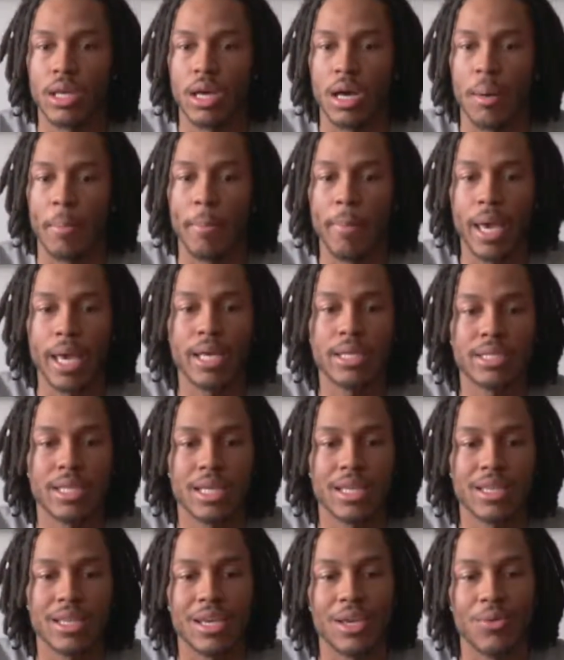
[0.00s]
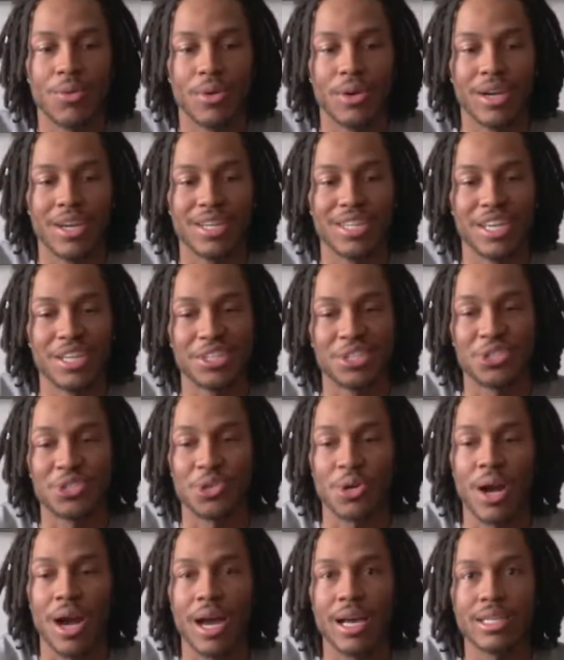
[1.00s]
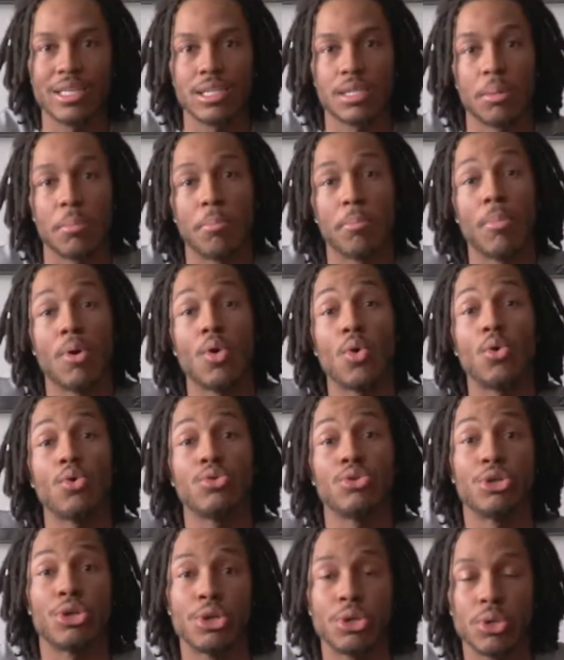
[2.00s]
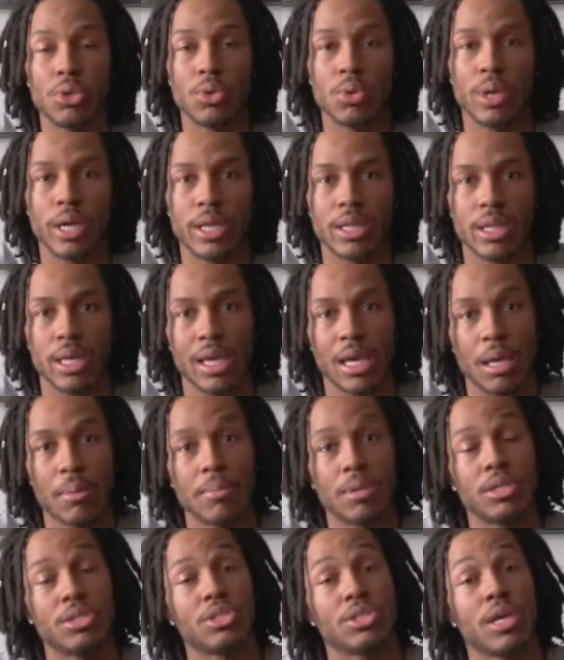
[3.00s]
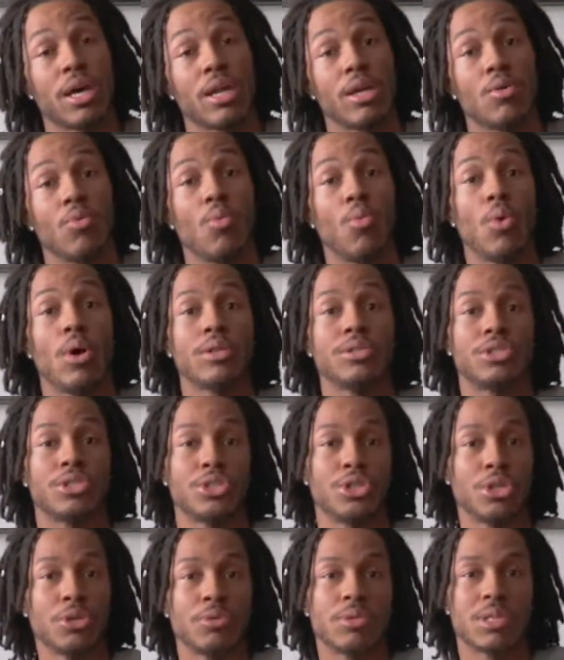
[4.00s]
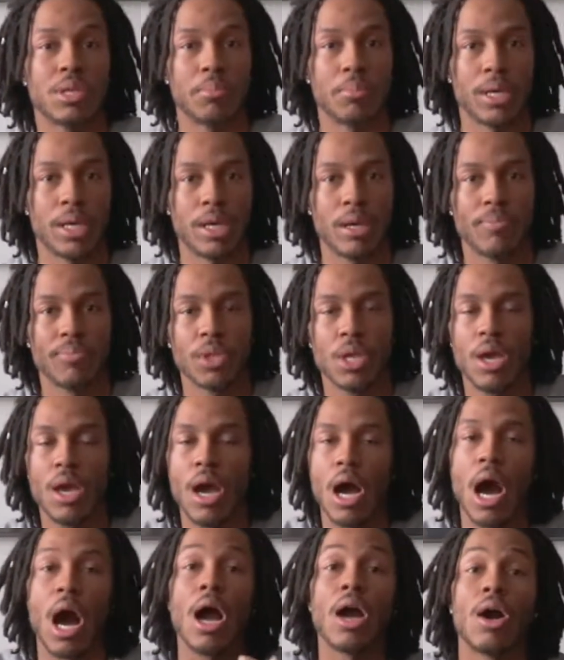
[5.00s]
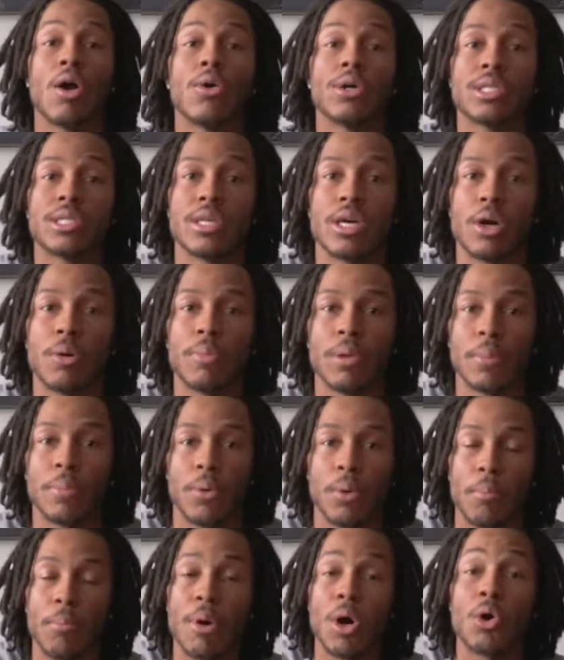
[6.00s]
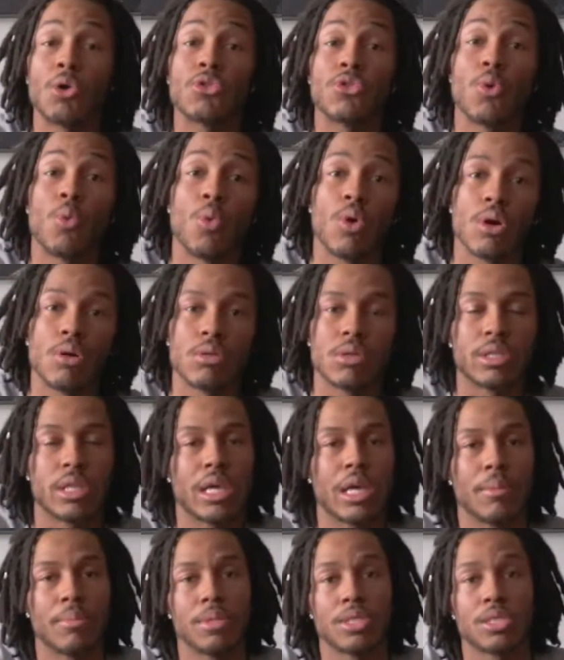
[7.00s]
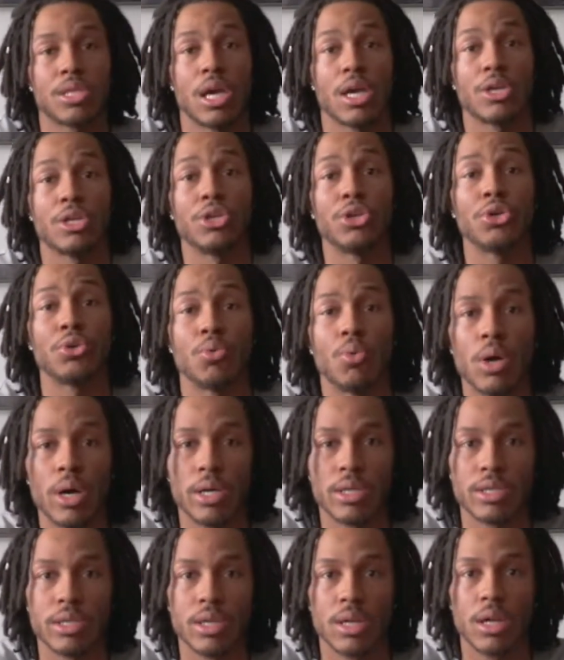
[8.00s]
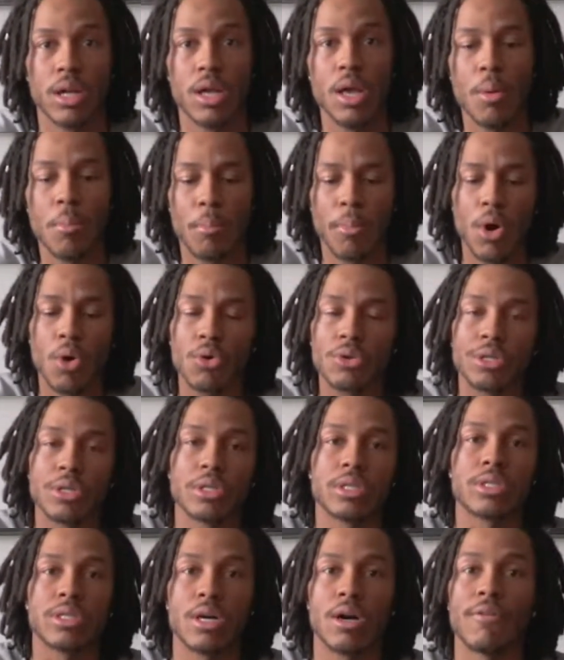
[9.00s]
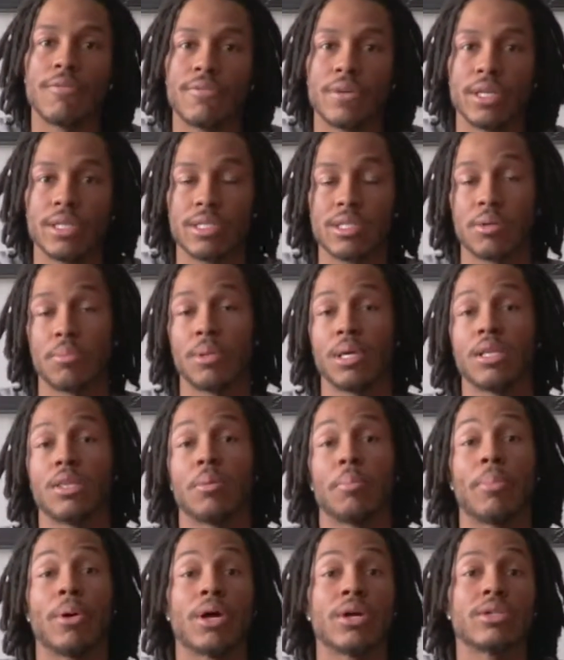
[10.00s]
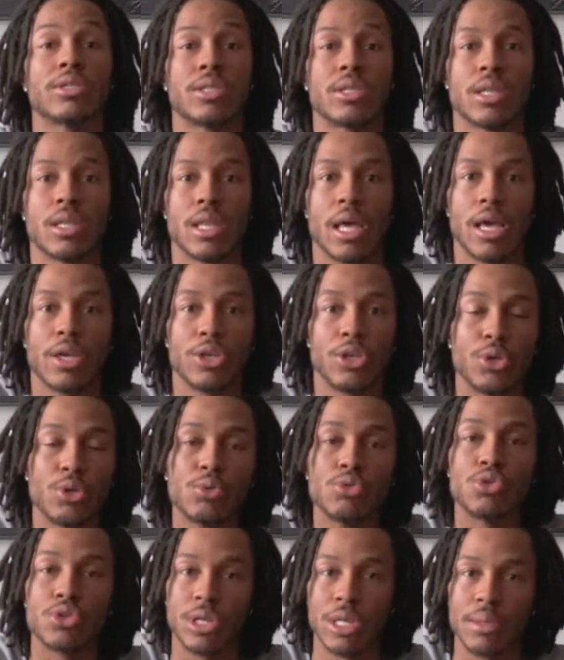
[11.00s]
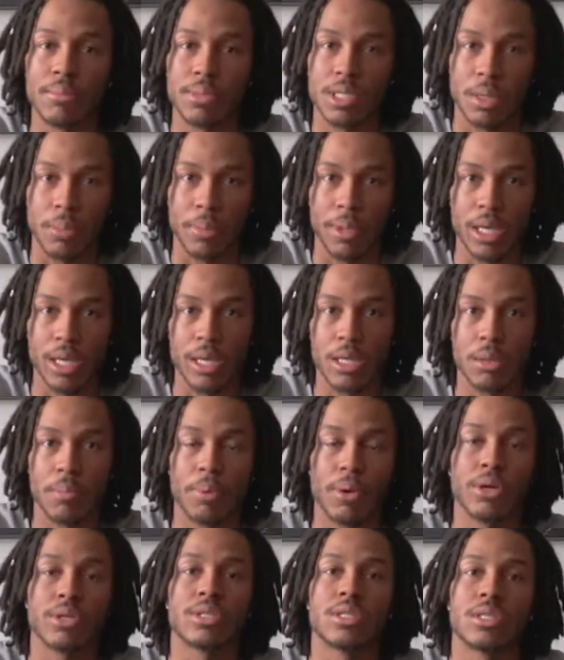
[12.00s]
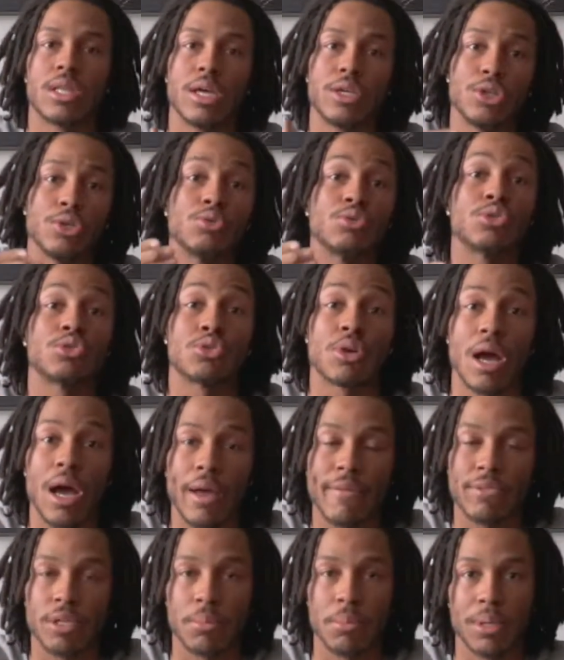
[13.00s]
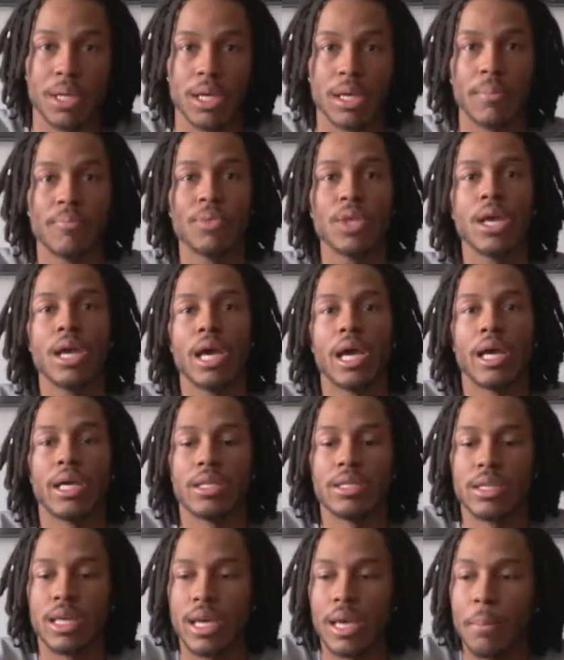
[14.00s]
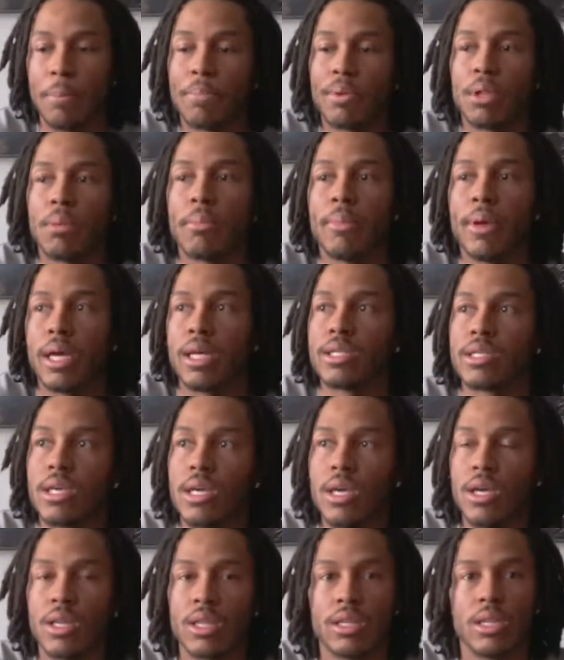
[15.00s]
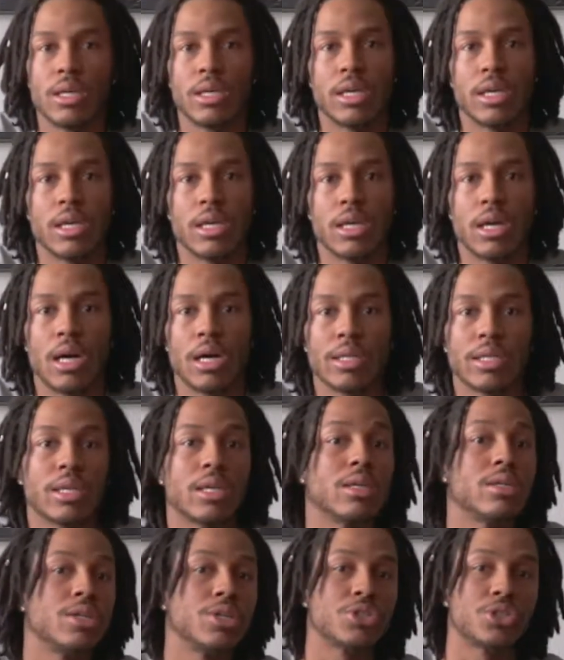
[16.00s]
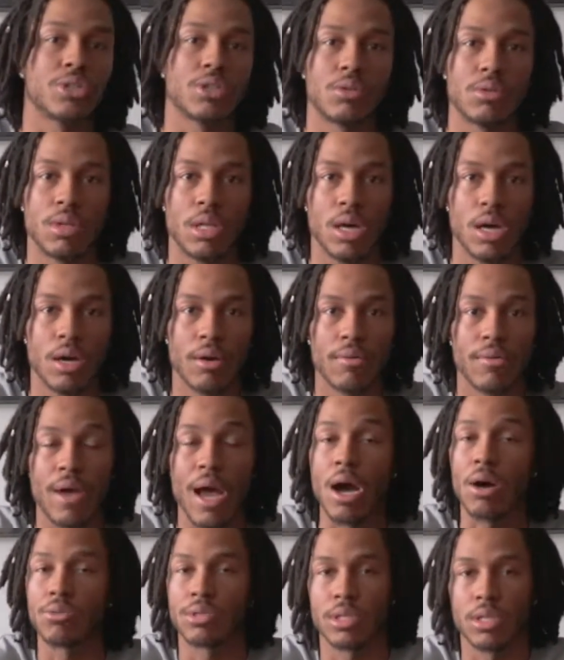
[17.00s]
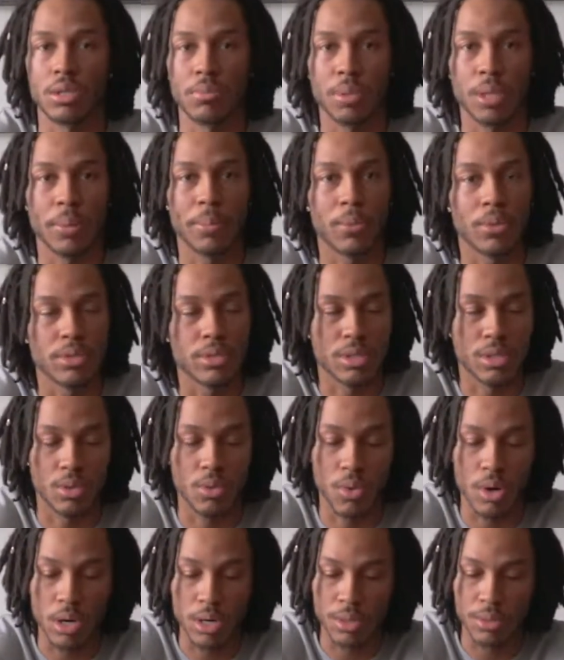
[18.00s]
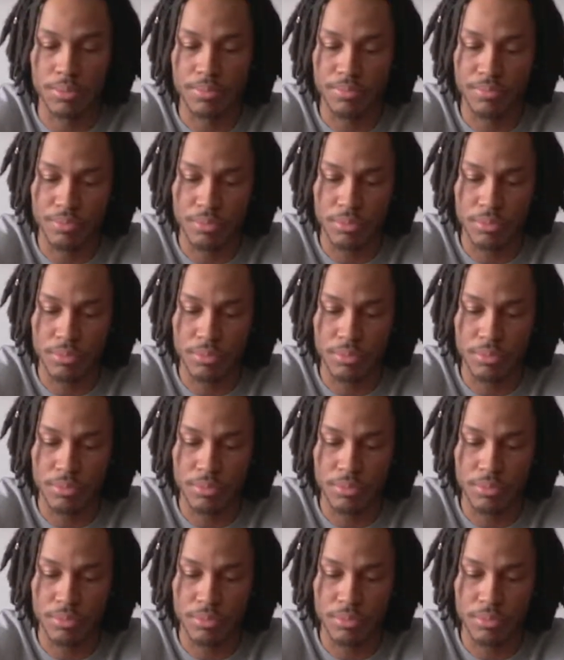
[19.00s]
amazing thing where it tries to mold you in the image that it wants you to be. I always tell people, mold the world in the image that you want. Mold yourself into be the person that you dream to be, the person that you strive to be, and implement the unconditional love out to the people and to the world.